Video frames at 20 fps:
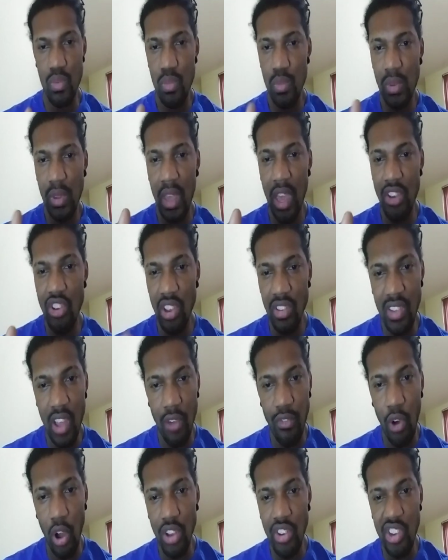Get
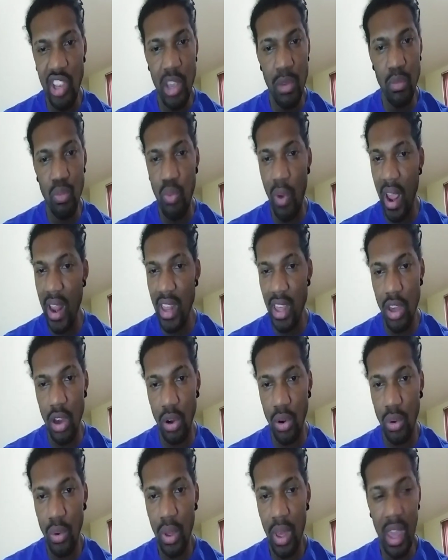yourself a cheap
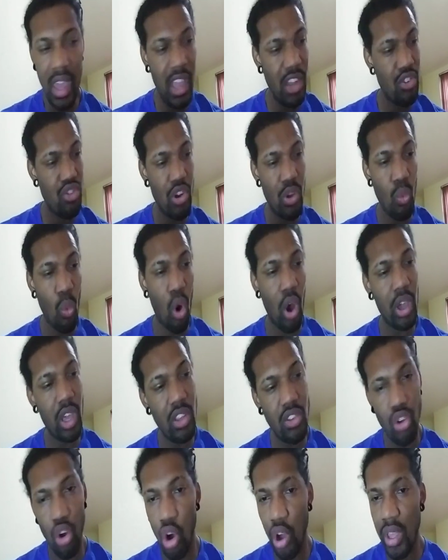radio, entry
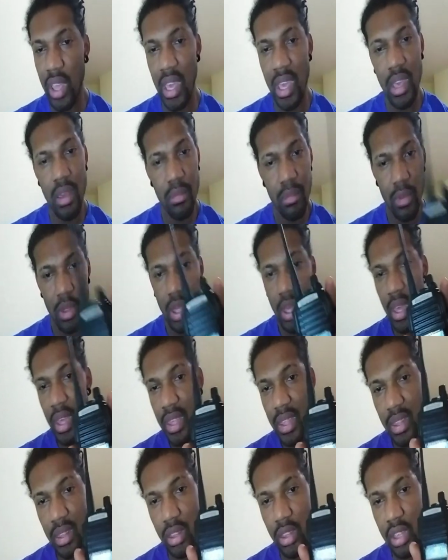walkie-talkie.
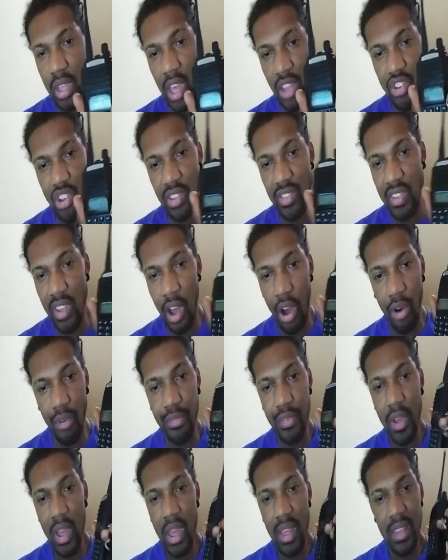Get
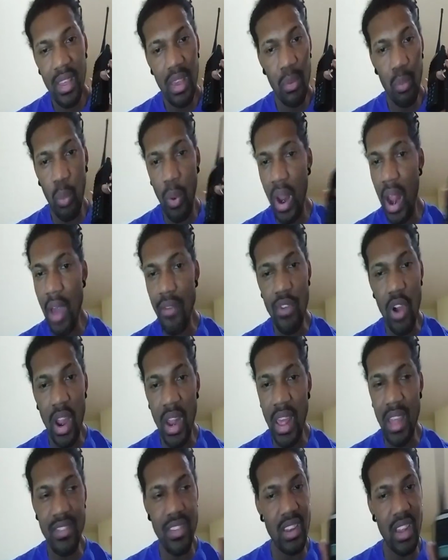yourself whatever it
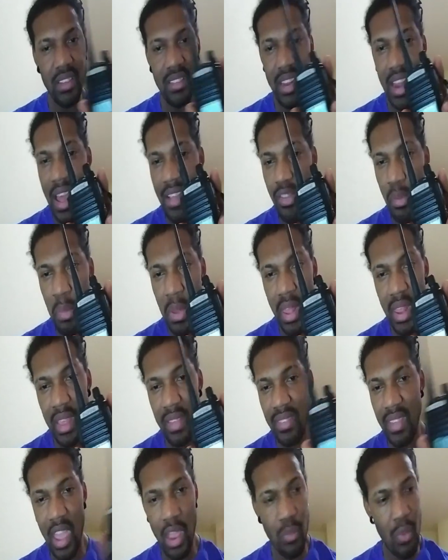is. It doesn't have to be the
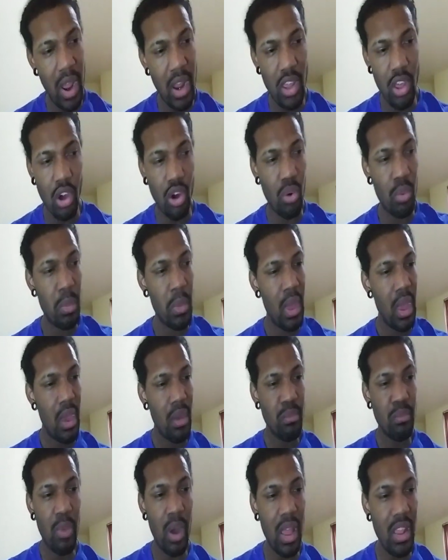same radio.
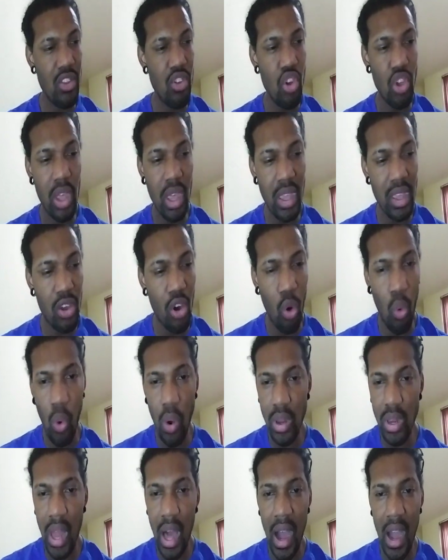But you can go
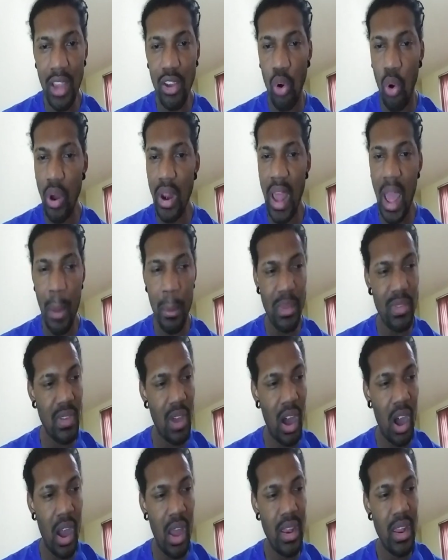online, go on
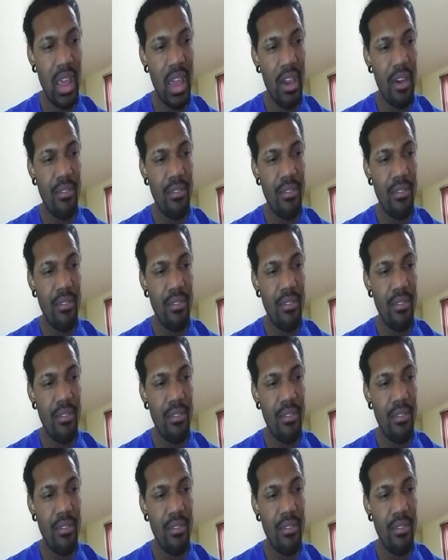Amazon.